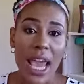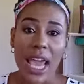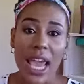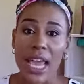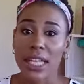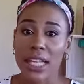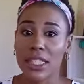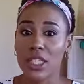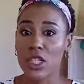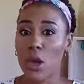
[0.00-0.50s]

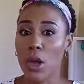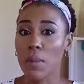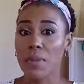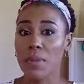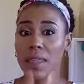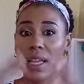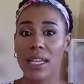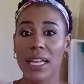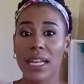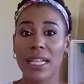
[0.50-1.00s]
is
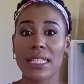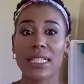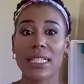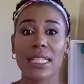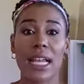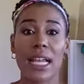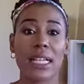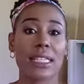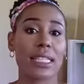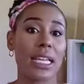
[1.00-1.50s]
something that
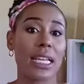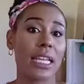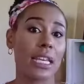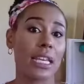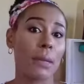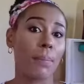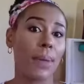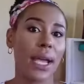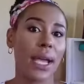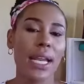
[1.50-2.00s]
stands
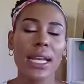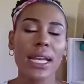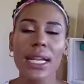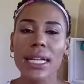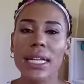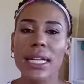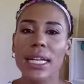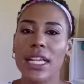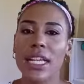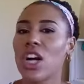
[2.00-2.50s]

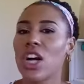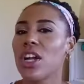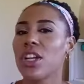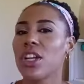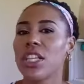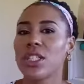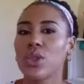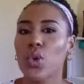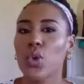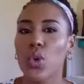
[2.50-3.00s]
independently on
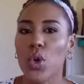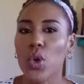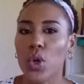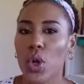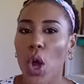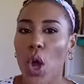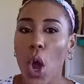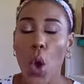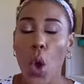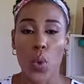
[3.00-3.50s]
its
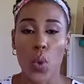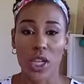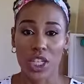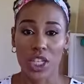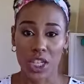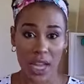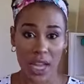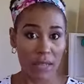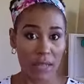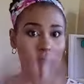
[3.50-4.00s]
own, which
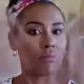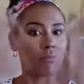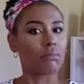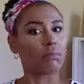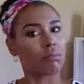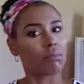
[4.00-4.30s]
can